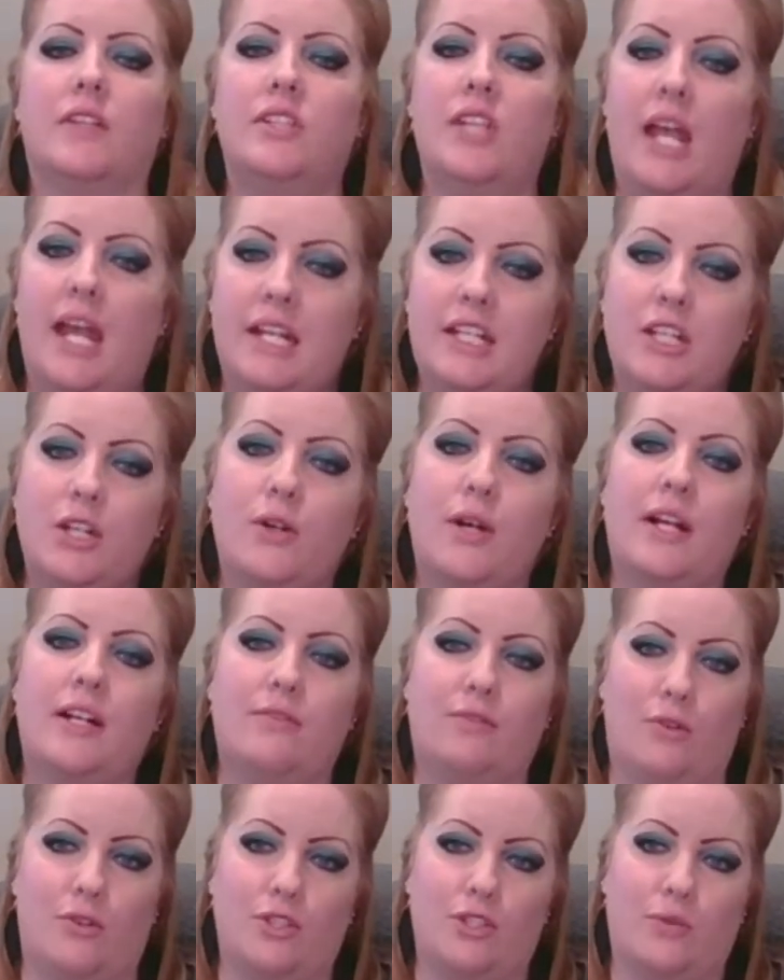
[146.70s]
The 10 year
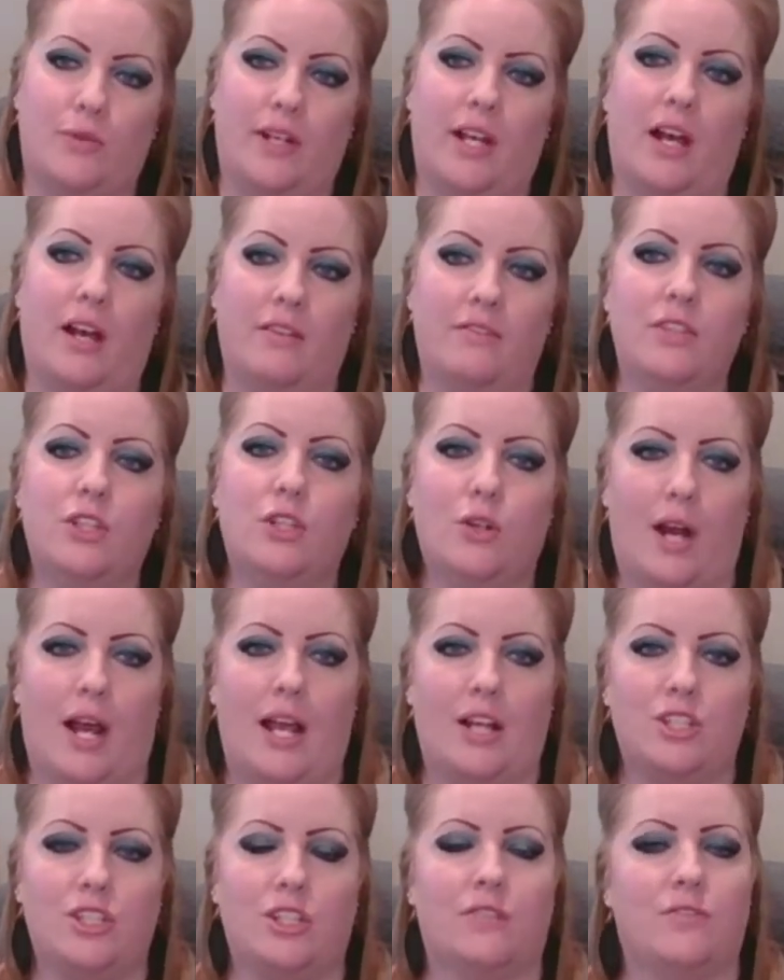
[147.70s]
anniversary of the
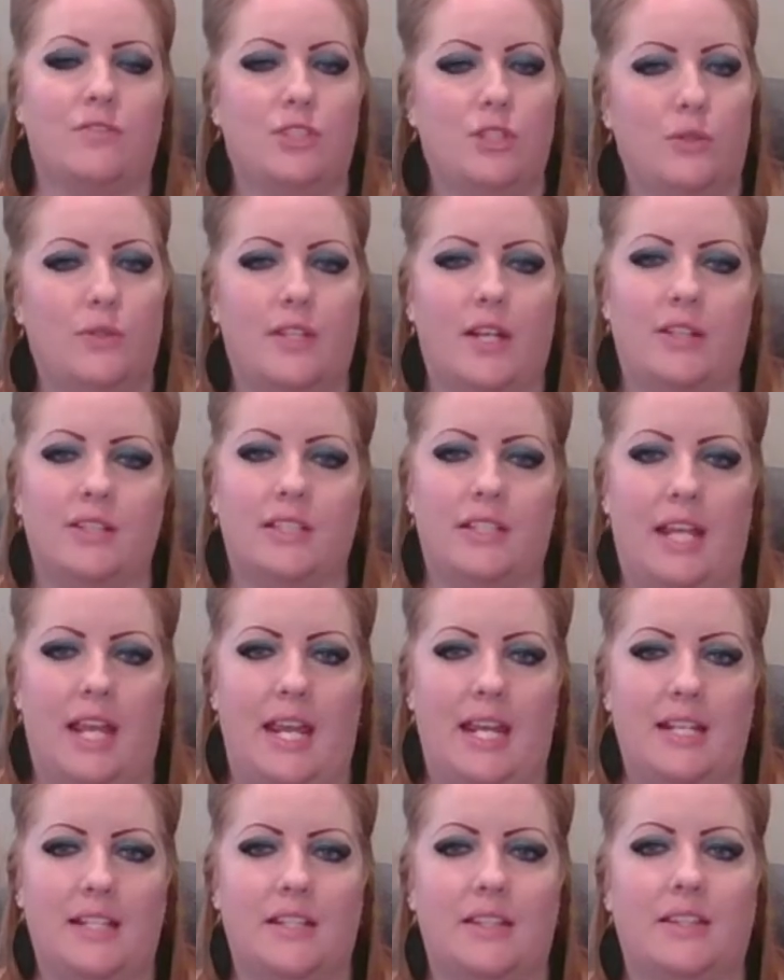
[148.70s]
crash of
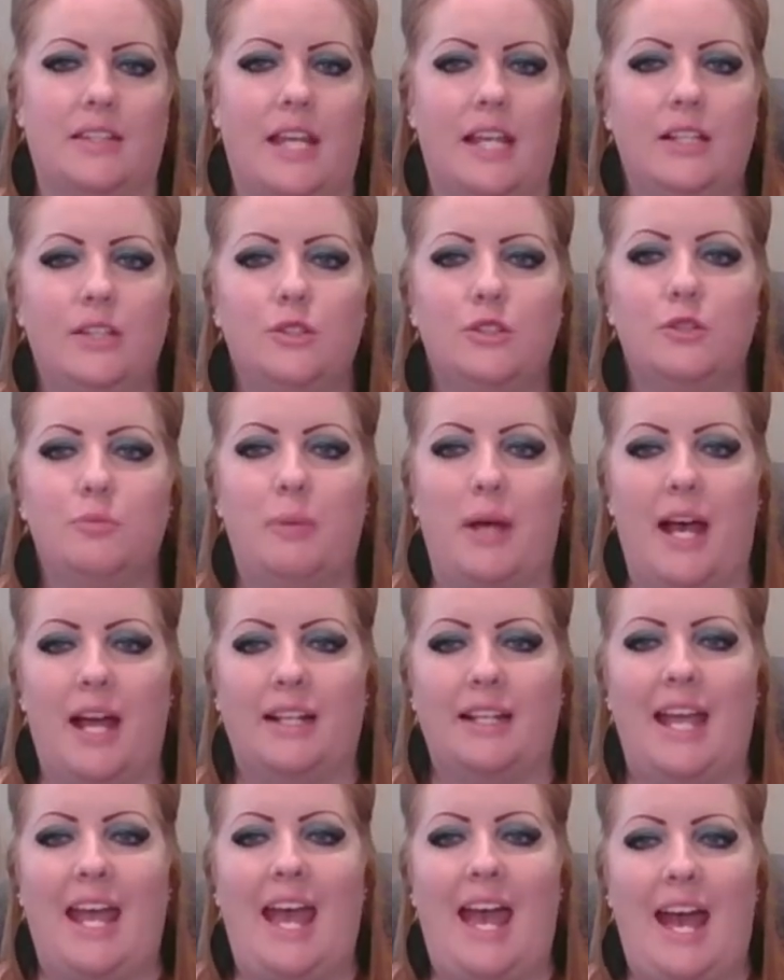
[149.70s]
2008, they looked
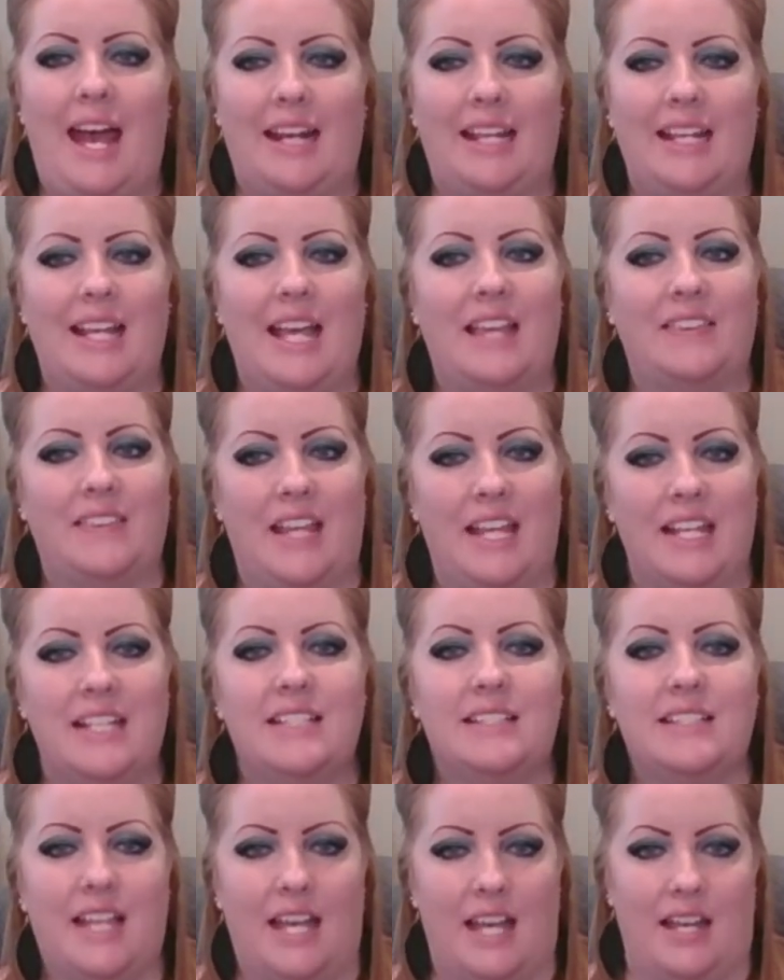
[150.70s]
back at it and they
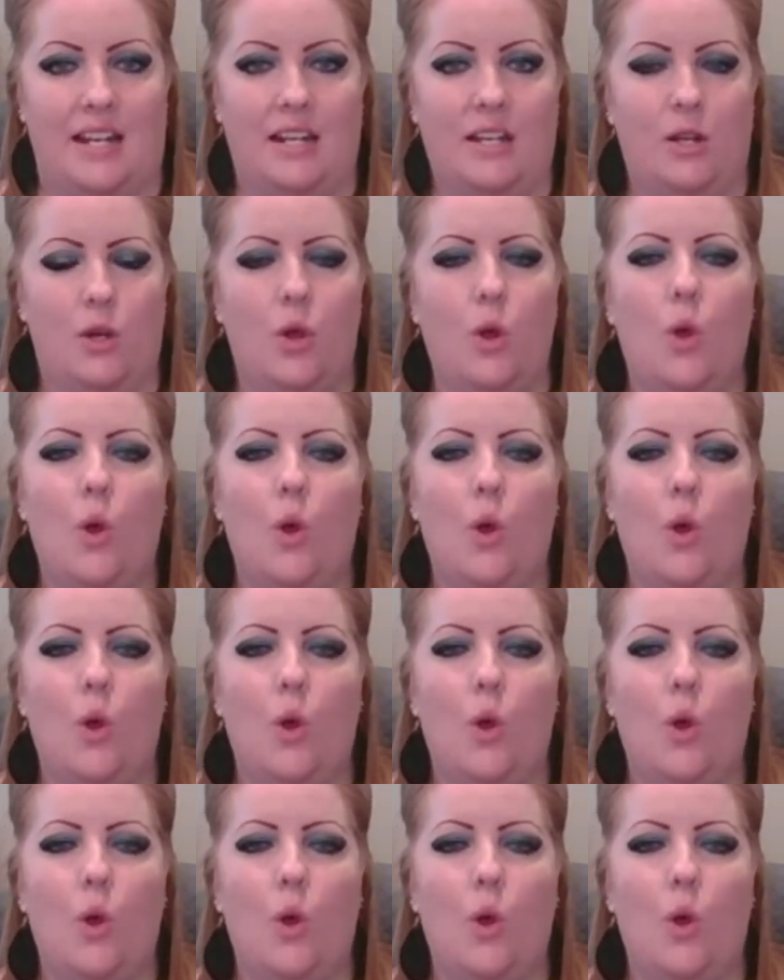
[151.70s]
said,